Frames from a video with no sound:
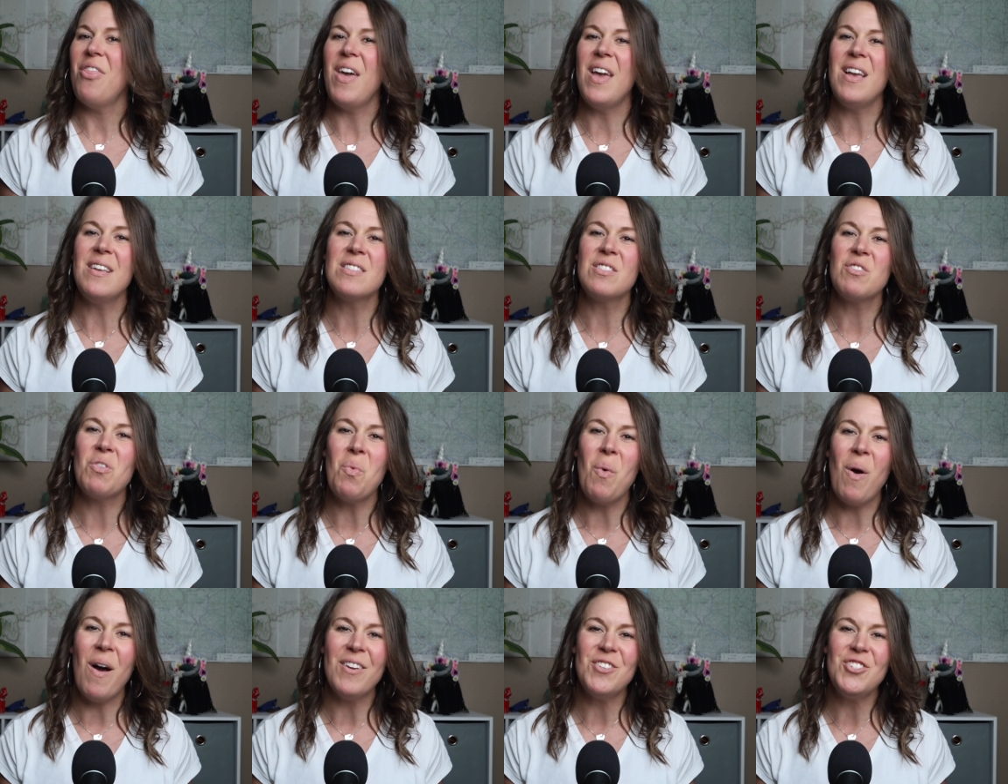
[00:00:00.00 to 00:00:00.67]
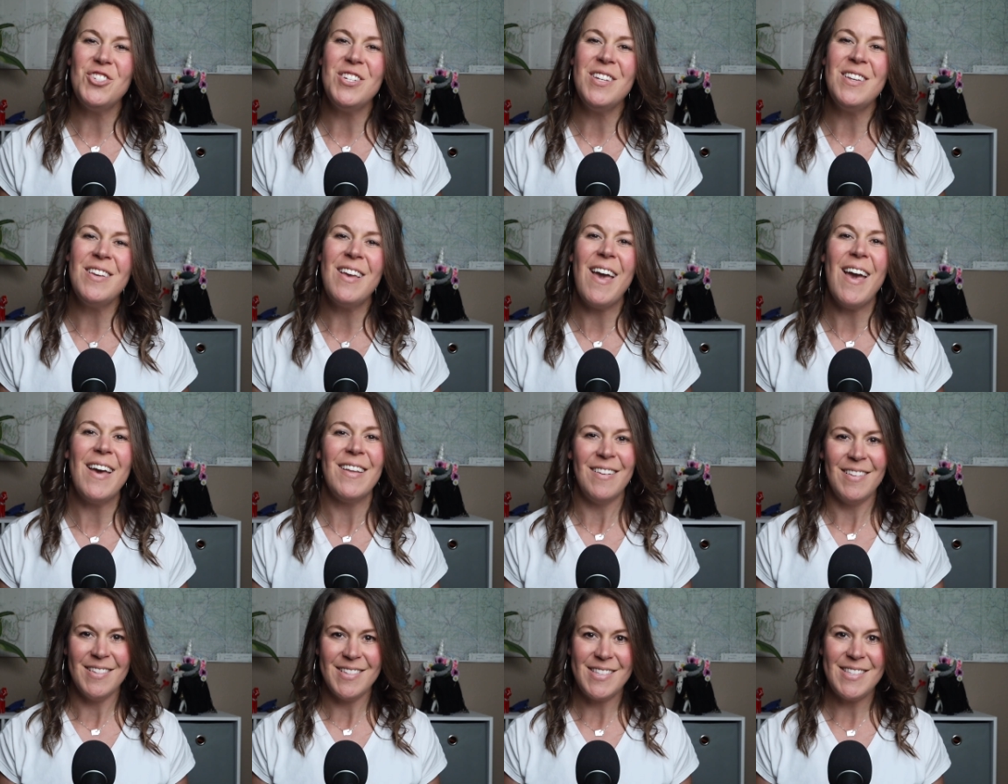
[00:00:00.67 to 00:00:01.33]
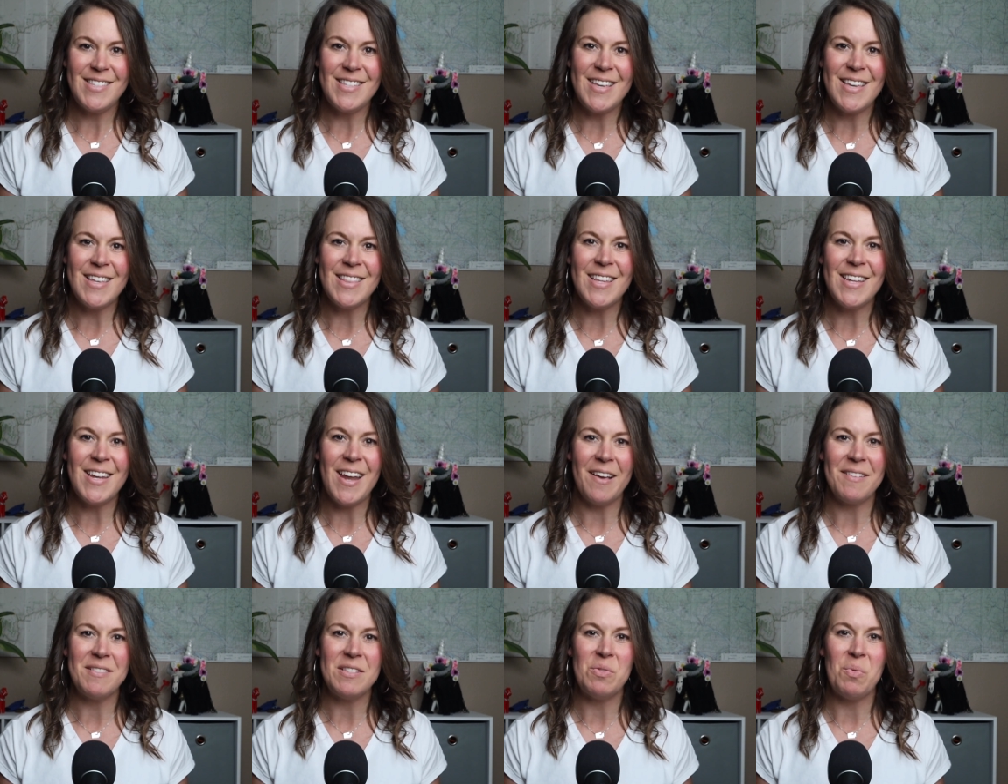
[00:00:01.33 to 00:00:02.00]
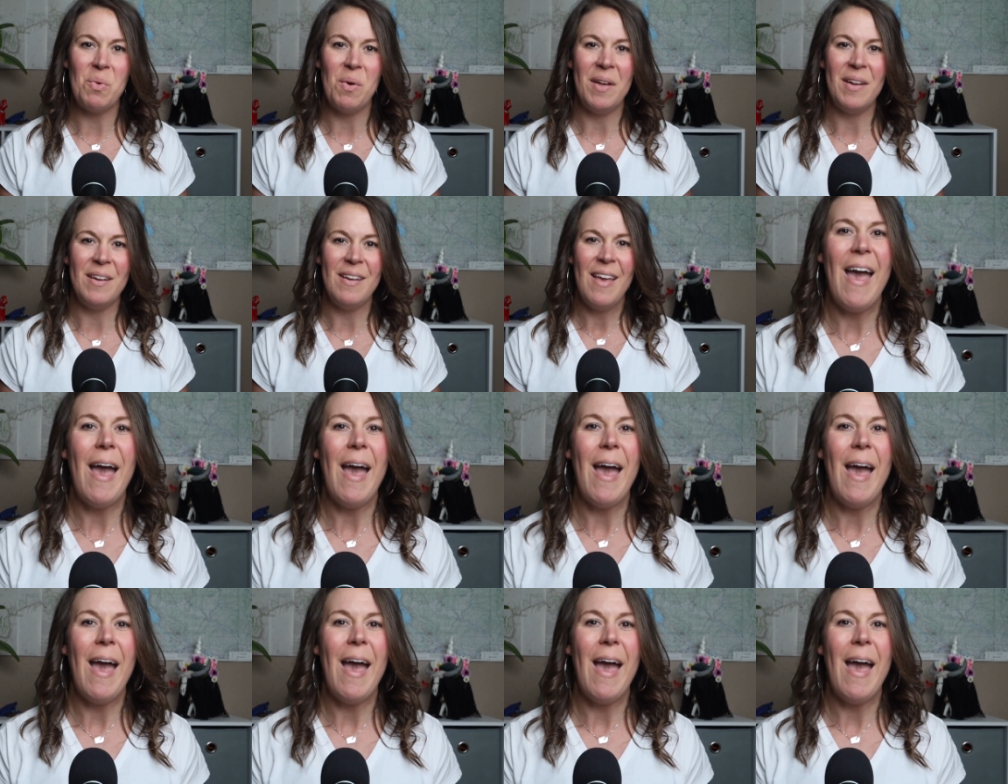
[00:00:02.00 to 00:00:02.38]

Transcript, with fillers: Thanks for watching and I'll see you in the next one.